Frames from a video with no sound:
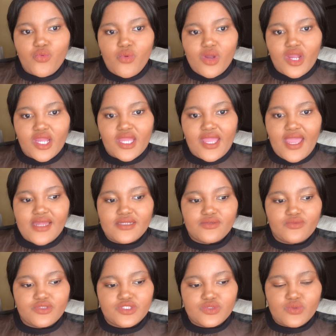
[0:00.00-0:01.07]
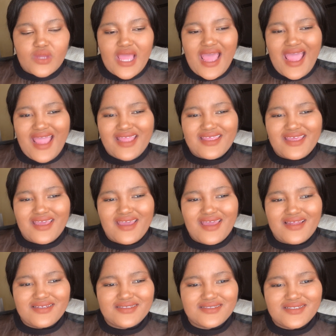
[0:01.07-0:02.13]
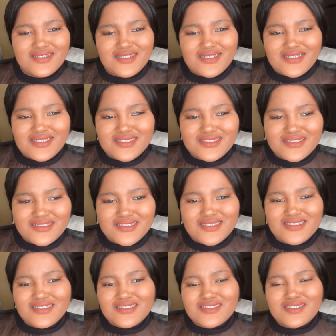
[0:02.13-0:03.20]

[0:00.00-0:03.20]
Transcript: work and with Zukanya, and he's sick.